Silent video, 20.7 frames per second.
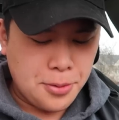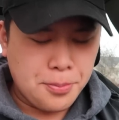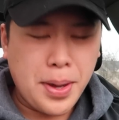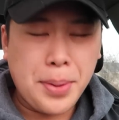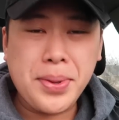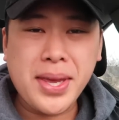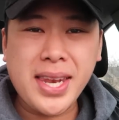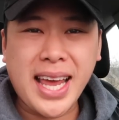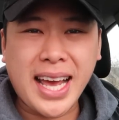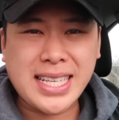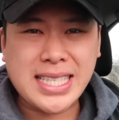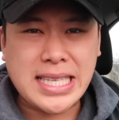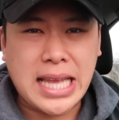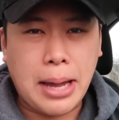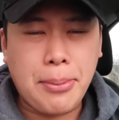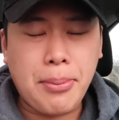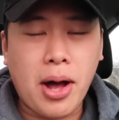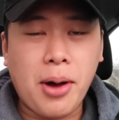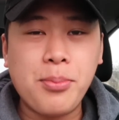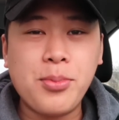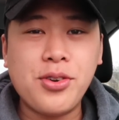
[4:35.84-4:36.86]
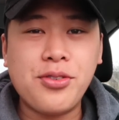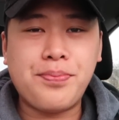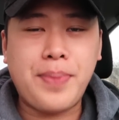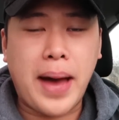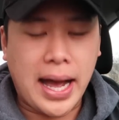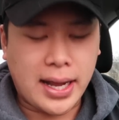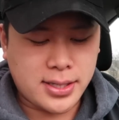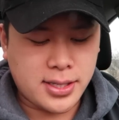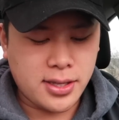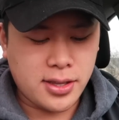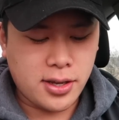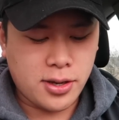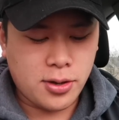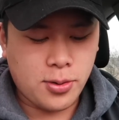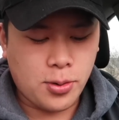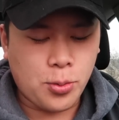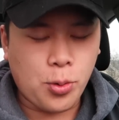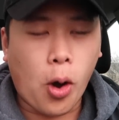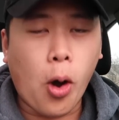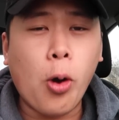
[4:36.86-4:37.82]
Maybe next time I'll move back to
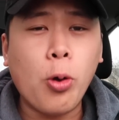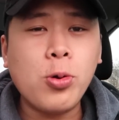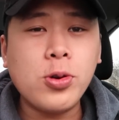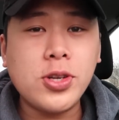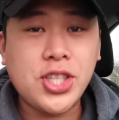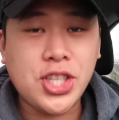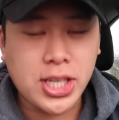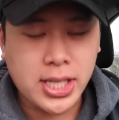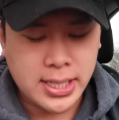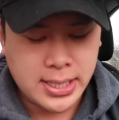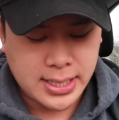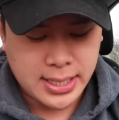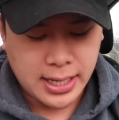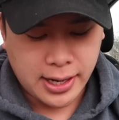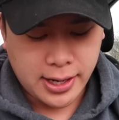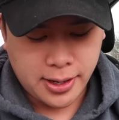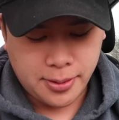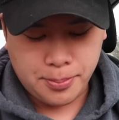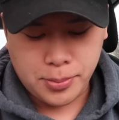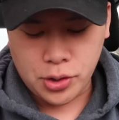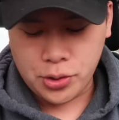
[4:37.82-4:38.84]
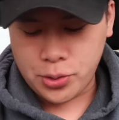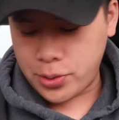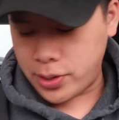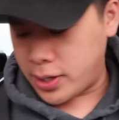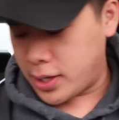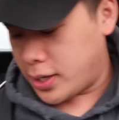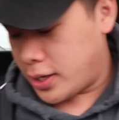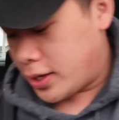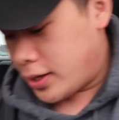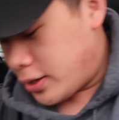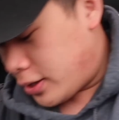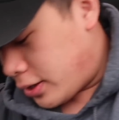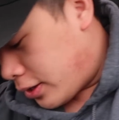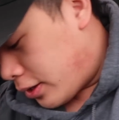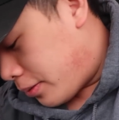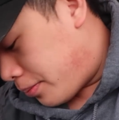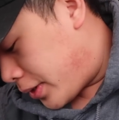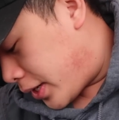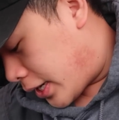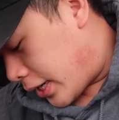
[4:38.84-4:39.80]
the OG Sun and Moon.
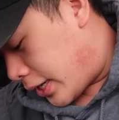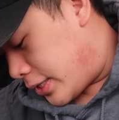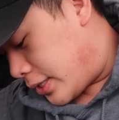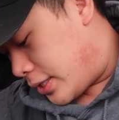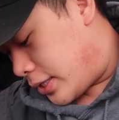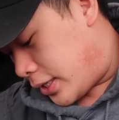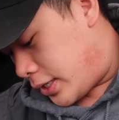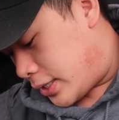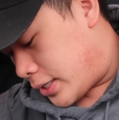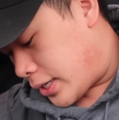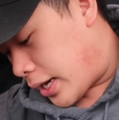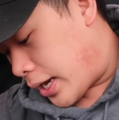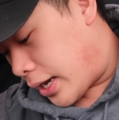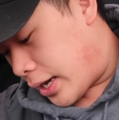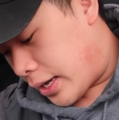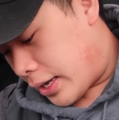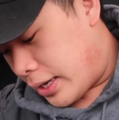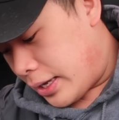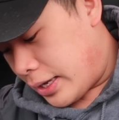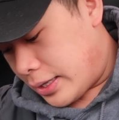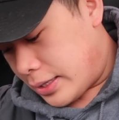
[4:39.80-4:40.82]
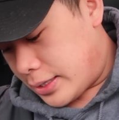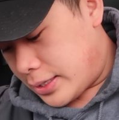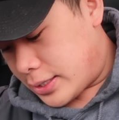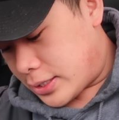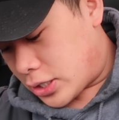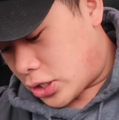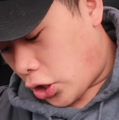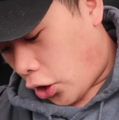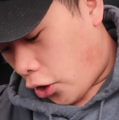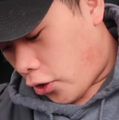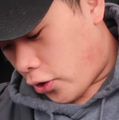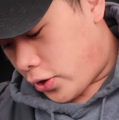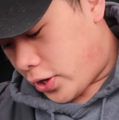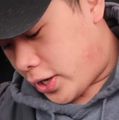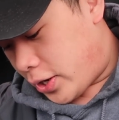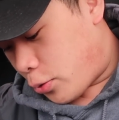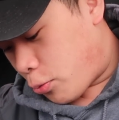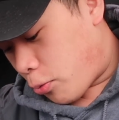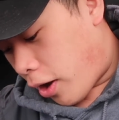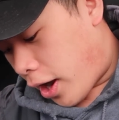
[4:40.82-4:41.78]
Because these uh these
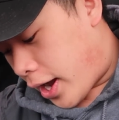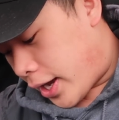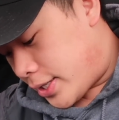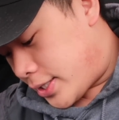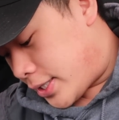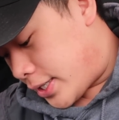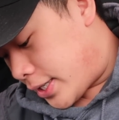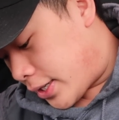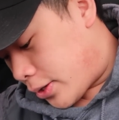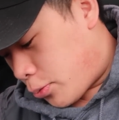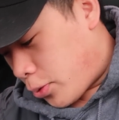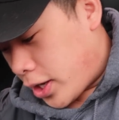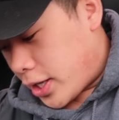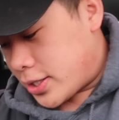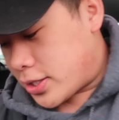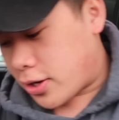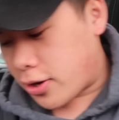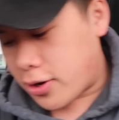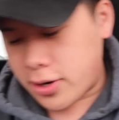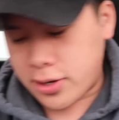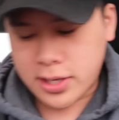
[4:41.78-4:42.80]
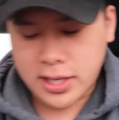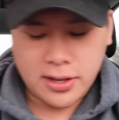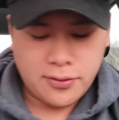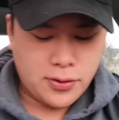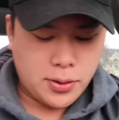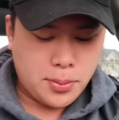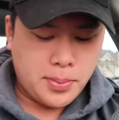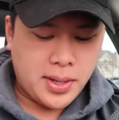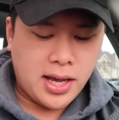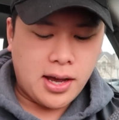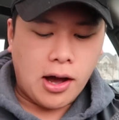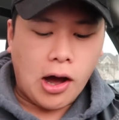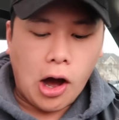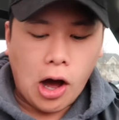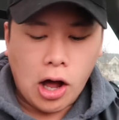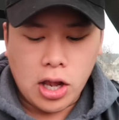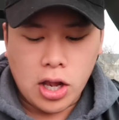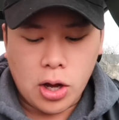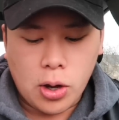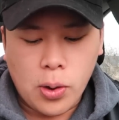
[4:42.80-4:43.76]
Guardian Rising ones aren't giving me a
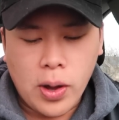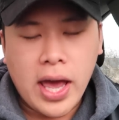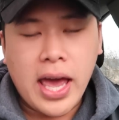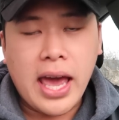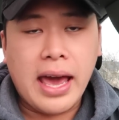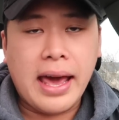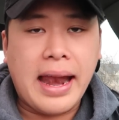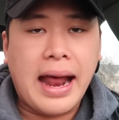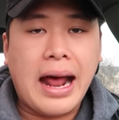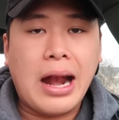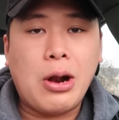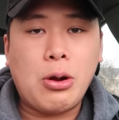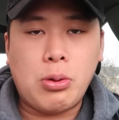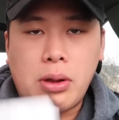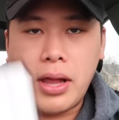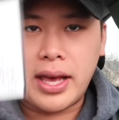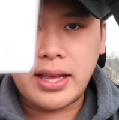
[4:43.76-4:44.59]
hollow. And I don't